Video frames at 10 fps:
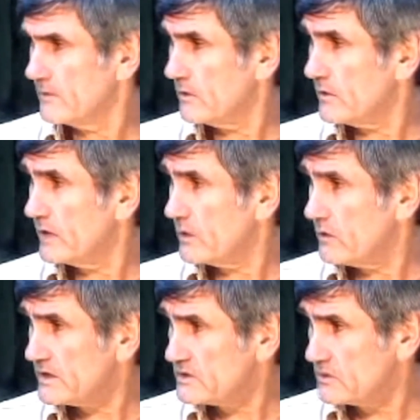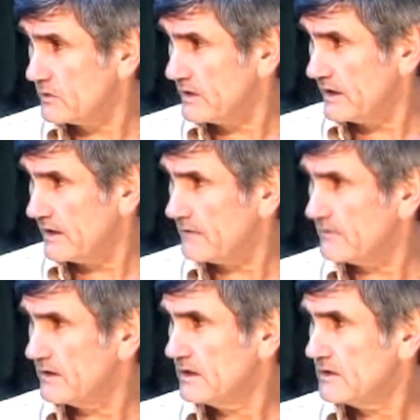What requests do we
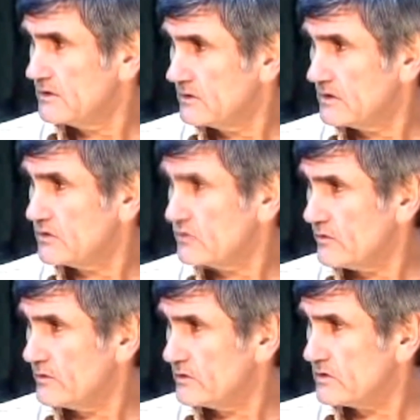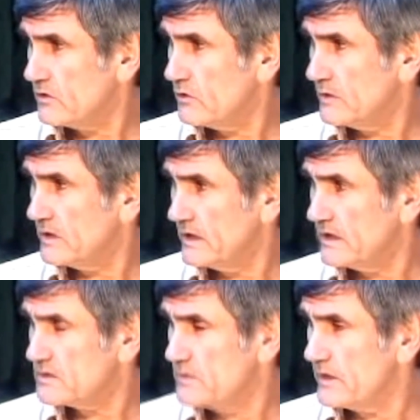have to contribute to human
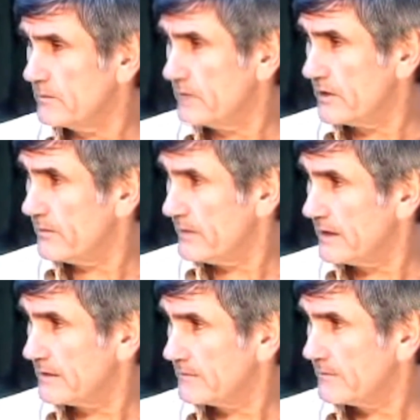needs being better met?